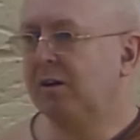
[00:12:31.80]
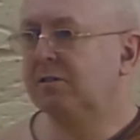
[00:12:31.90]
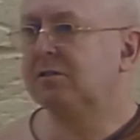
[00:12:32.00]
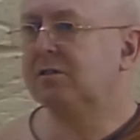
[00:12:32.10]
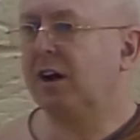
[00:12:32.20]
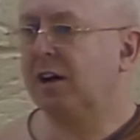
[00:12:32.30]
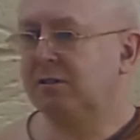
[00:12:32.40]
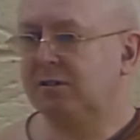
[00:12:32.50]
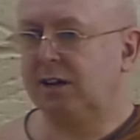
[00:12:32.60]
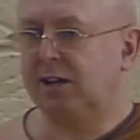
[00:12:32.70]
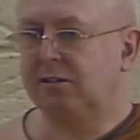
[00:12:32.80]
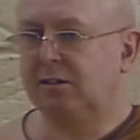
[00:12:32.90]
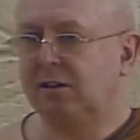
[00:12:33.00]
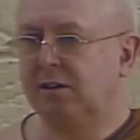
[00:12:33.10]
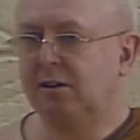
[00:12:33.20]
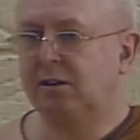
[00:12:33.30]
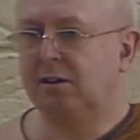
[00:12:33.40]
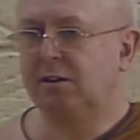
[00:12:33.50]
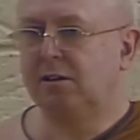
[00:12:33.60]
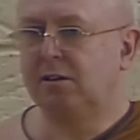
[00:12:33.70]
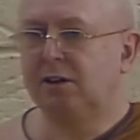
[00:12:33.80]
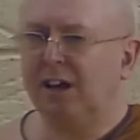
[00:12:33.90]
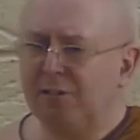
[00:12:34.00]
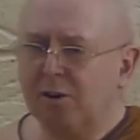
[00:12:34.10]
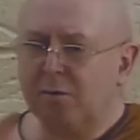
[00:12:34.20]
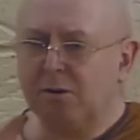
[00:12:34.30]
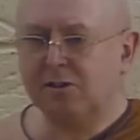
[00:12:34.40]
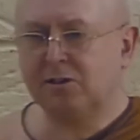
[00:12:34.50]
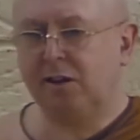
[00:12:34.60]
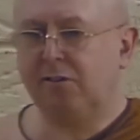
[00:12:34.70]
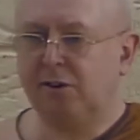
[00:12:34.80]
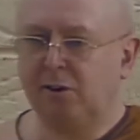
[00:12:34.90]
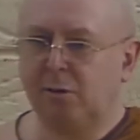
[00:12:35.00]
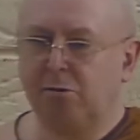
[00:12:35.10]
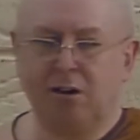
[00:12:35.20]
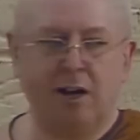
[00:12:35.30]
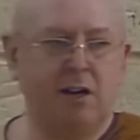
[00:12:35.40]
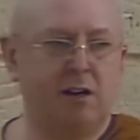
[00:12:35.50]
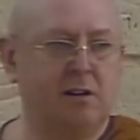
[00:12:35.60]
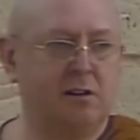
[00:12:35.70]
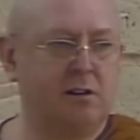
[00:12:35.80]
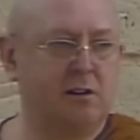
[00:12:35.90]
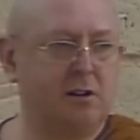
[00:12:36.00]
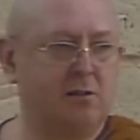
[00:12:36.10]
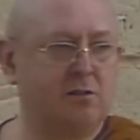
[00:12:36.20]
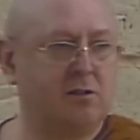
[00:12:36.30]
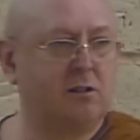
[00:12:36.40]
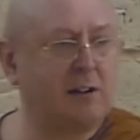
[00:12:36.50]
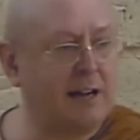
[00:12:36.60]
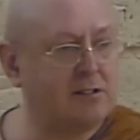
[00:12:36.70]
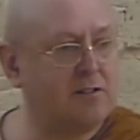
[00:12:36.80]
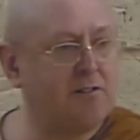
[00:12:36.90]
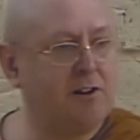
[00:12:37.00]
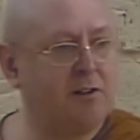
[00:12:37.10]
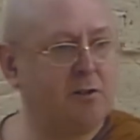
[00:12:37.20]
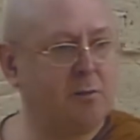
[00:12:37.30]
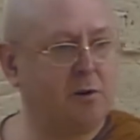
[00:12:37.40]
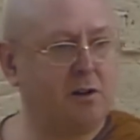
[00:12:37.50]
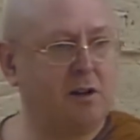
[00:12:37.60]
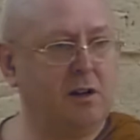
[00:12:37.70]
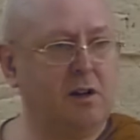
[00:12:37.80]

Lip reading: sight data, you haven't got much left in your brain to actually feel the body.